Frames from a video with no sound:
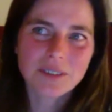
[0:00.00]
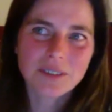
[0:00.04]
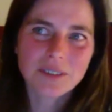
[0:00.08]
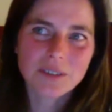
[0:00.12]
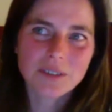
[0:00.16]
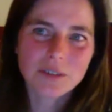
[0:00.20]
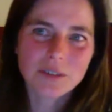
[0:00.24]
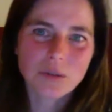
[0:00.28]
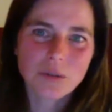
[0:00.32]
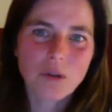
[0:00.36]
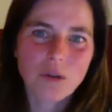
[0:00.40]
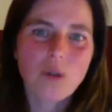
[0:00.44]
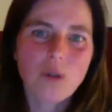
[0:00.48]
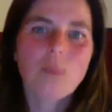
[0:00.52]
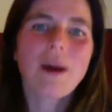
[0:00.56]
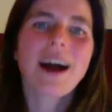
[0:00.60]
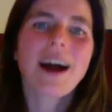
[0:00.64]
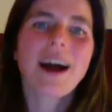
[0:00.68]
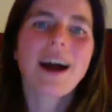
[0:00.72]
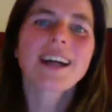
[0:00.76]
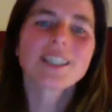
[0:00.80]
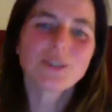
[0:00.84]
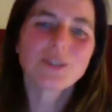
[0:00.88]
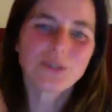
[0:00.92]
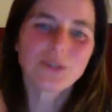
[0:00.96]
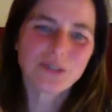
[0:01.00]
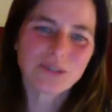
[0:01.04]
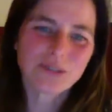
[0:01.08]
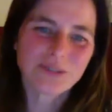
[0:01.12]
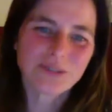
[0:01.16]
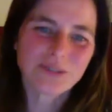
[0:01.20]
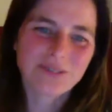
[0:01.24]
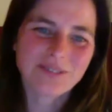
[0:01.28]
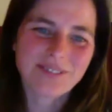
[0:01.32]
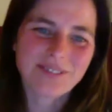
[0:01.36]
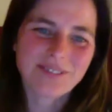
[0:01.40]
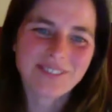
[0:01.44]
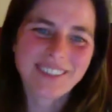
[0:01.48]
go back to,
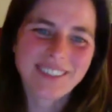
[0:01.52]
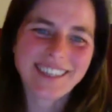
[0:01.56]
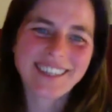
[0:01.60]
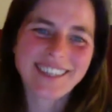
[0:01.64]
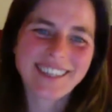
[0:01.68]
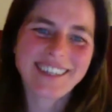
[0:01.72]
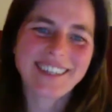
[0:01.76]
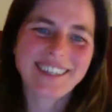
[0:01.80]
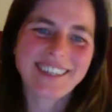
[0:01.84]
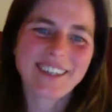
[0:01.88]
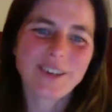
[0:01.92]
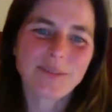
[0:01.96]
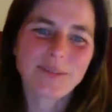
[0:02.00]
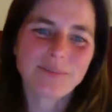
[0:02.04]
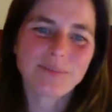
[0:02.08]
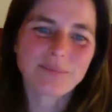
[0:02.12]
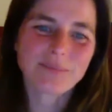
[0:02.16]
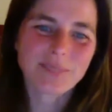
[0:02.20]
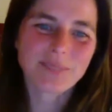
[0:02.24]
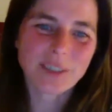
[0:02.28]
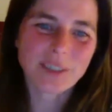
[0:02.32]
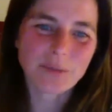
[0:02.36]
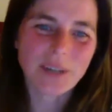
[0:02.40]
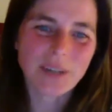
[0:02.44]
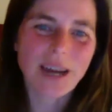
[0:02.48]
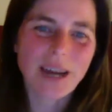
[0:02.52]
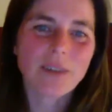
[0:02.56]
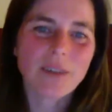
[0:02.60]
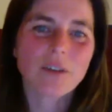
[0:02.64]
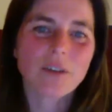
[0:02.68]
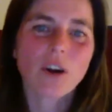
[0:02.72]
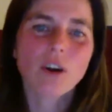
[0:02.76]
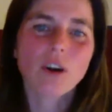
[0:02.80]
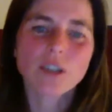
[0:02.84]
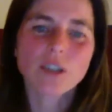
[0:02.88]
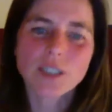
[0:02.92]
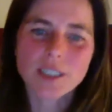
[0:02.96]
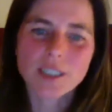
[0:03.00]
that we have
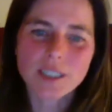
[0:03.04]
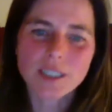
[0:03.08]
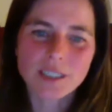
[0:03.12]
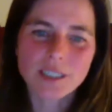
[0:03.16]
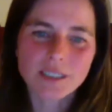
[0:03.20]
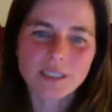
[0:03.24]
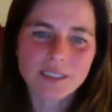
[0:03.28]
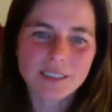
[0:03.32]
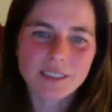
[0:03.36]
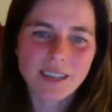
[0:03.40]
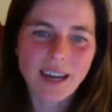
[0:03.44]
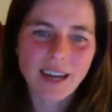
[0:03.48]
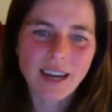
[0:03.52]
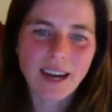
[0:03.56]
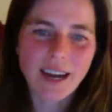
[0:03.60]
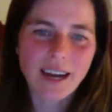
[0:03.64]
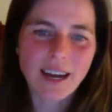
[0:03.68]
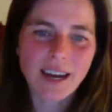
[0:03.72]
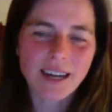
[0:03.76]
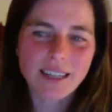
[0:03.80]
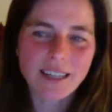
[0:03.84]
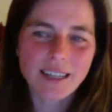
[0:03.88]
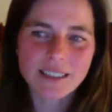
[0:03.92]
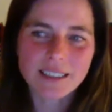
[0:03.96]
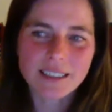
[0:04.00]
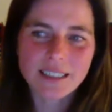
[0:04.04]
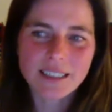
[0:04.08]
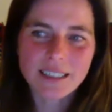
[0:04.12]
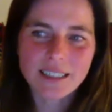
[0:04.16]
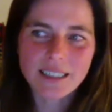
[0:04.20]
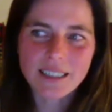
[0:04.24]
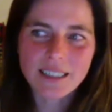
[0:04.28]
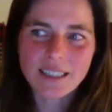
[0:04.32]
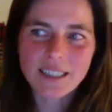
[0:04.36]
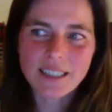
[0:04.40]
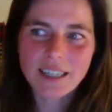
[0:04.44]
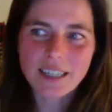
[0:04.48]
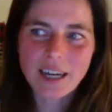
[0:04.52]
lost. And
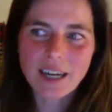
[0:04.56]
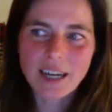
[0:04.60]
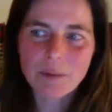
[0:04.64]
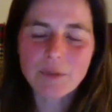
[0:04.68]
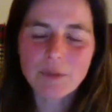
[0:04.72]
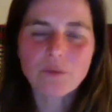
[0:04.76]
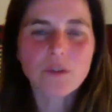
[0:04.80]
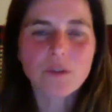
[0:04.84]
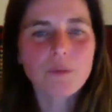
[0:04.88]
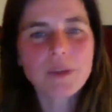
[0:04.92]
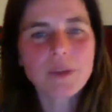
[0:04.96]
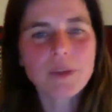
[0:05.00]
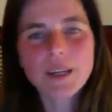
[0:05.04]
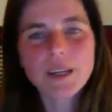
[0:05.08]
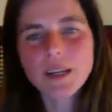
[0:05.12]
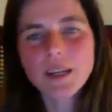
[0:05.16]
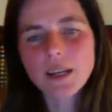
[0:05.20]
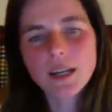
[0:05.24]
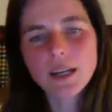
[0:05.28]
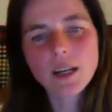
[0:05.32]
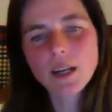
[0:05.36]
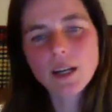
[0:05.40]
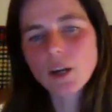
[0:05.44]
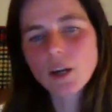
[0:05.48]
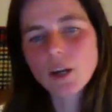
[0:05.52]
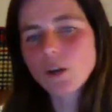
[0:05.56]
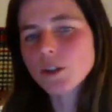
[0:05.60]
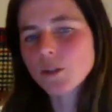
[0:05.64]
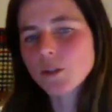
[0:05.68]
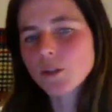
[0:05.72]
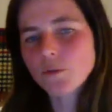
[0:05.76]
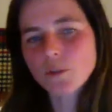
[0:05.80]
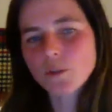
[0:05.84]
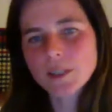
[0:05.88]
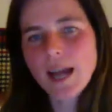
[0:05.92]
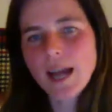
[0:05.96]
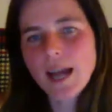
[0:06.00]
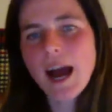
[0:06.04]
I mean, for me, a lot of what's
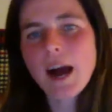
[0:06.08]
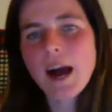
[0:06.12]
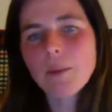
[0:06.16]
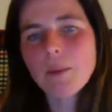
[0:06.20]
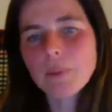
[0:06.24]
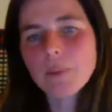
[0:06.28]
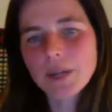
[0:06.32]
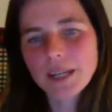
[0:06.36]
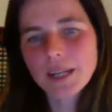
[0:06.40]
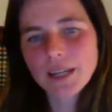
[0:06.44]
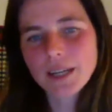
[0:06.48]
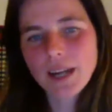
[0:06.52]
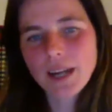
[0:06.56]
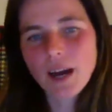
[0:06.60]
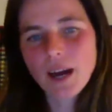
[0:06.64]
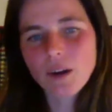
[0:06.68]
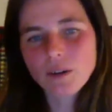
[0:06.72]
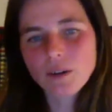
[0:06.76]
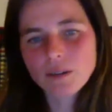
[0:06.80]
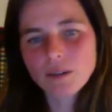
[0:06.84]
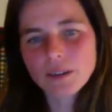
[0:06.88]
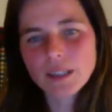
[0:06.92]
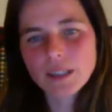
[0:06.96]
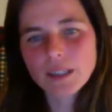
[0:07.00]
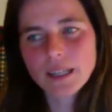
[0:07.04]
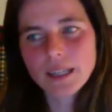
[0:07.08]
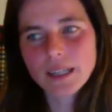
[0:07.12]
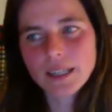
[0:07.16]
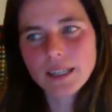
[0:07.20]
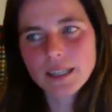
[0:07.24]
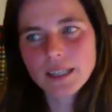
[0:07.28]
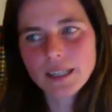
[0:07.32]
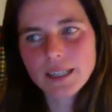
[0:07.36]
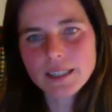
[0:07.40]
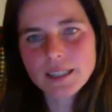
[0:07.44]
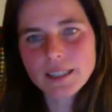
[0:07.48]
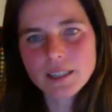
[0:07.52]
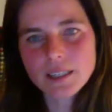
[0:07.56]
happening now
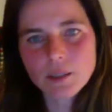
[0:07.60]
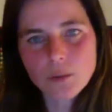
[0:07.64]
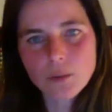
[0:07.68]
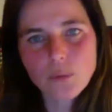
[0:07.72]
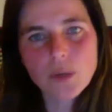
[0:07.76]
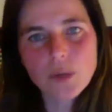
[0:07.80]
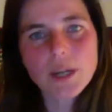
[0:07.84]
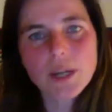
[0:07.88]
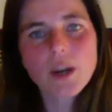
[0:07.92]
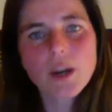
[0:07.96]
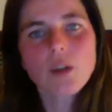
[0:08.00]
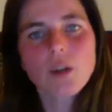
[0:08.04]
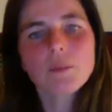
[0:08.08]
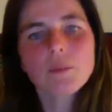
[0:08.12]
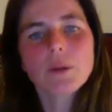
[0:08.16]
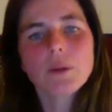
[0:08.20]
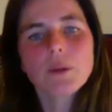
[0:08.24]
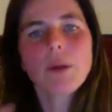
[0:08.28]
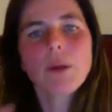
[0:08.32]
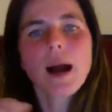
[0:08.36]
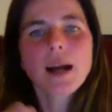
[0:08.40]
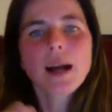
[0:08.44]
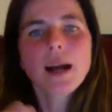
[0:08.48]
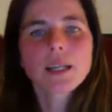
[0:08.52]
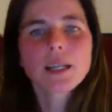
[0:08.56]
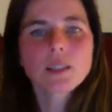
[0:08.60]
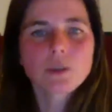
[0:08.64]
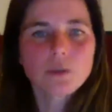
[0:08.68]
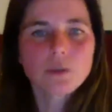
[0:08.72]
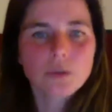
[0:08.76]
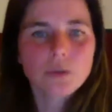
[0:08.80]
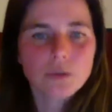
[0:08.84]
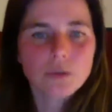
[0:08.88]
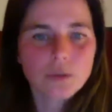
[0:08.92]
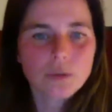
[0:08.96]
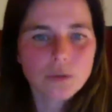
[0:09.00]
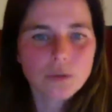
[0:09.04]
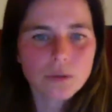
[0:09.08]
is really coming back
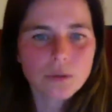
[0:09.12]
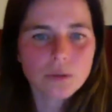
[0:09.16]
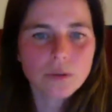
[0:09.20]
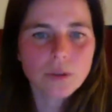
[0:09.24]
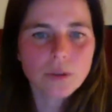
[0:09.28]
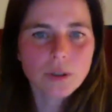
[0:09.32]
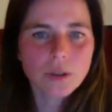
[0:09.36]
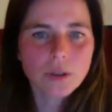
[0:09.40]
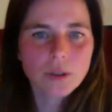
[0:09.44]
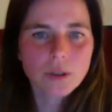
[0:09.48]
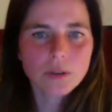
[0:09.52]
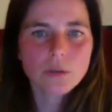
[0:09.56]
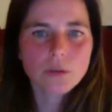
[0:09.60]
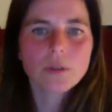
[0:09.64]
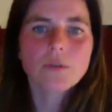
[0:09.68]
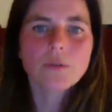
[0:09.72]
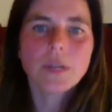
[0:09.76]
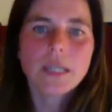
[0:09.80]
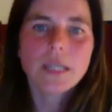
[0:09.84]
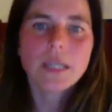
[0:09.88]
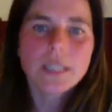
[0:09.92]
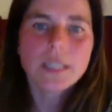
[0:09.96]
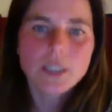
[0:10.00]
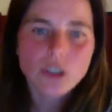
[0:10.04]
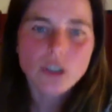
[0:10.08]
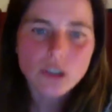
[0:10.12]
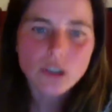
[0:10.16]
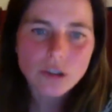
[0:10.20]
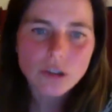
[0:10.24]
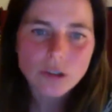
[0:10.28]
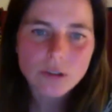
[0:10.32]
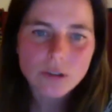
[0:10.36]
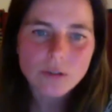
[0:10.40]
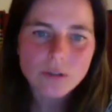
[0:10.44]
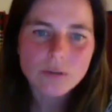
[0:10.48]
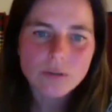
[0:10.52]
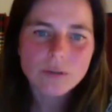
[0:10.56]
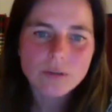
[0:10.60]
to the village,
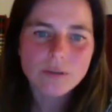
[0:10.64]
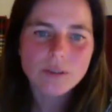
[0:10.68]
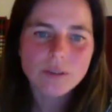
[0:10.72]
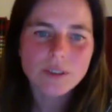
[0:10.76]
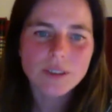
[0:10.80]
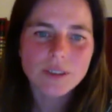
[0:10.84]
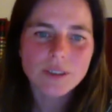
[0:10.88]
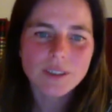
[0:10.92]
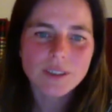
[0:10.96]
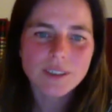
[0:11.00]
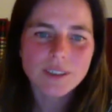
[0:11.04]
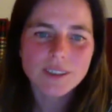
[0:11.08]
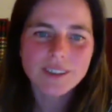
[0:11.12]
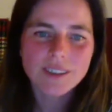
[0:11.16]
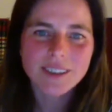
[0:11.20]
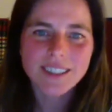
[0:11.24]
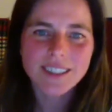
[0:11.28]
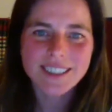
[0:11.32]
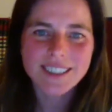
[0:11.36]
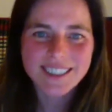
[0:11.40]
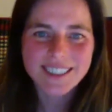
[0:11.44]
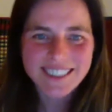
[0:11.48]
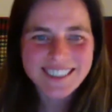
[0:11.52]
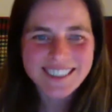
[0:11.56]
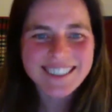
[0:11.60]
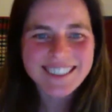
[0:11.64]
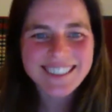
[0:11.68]
isn't it?